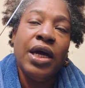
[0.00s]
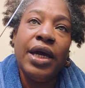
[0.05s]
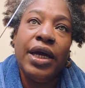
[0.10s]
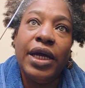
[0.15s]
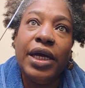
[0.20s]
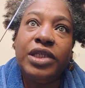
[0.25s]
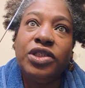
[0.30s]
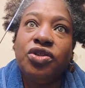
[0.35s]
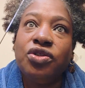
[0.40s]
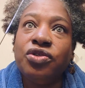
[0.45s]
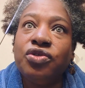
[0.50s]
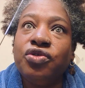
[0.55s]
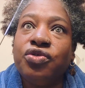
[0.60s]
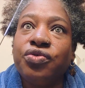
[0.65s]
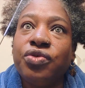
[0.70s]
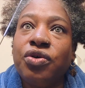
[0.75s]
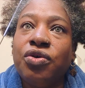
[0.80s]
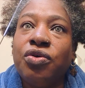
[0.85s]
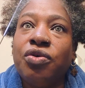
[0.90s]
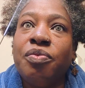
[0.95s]
edge
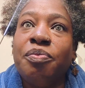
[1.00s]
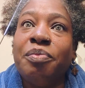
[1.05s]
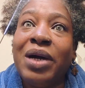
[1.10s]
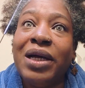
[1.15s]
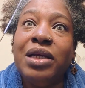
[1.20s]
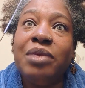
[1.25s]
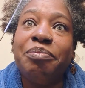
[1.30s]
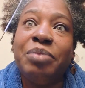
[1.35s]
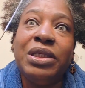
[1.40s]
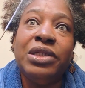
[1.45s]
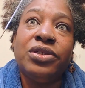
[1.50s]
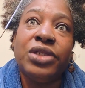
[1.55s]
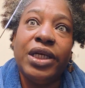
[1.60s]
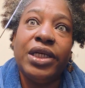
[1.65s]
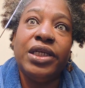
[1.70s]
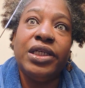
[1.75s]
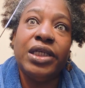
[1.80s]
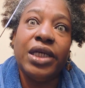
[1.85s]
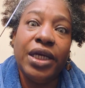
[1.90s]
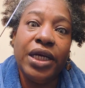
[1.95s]
control might be
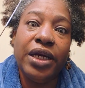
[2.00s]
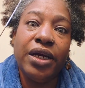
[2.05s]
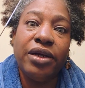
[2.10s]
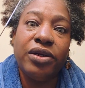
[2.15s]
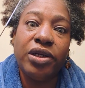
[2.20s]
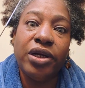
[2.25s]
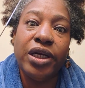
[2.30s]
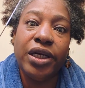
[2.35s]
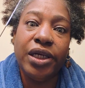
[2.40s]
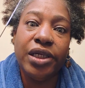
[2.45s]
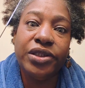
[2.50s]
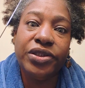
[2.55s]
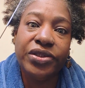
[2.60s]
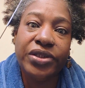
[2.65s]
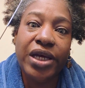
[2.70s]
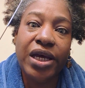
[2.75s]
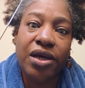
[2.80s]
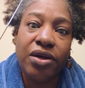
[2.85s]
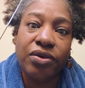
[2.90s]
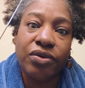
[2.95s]
taking your
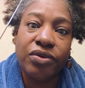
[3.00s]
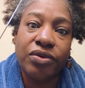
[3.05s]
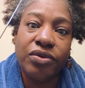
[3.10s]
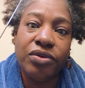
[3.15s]
edges out.